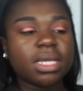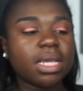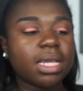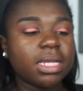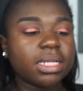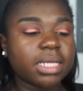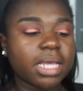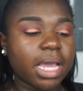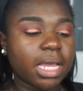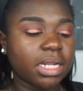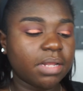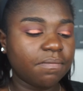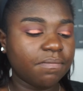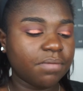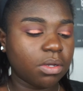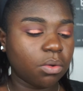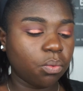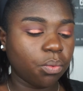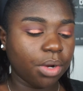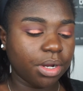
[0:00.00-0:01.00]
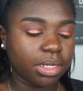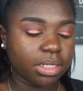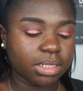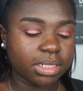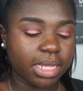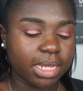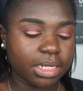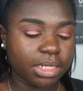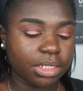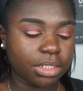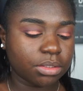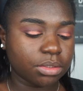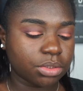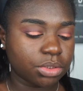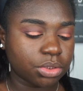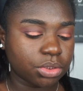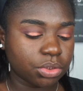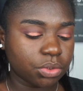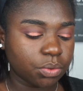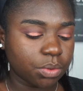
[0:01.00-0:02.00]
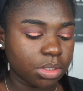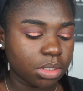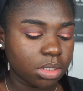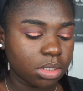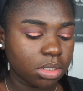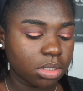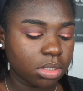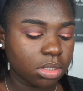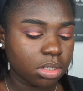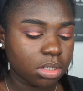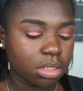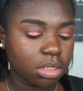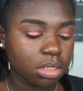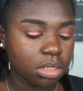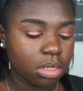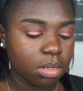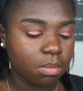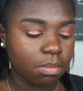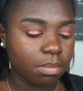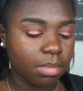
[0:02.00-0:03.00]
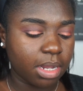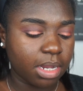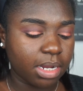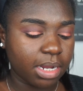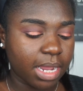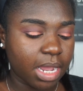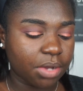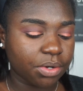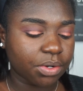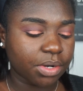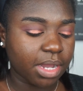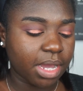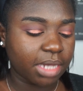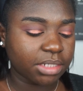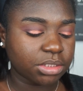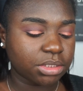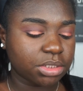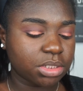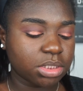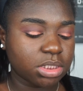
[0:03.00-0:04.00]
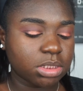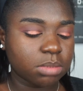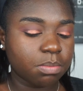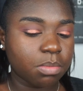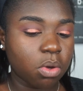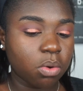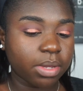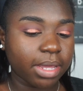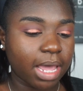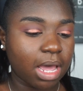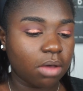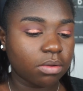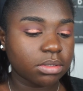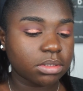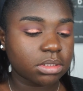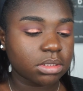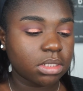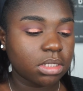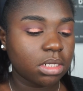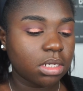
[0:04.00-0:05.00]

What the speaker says: and kind of work that into my outer eye just to smoke out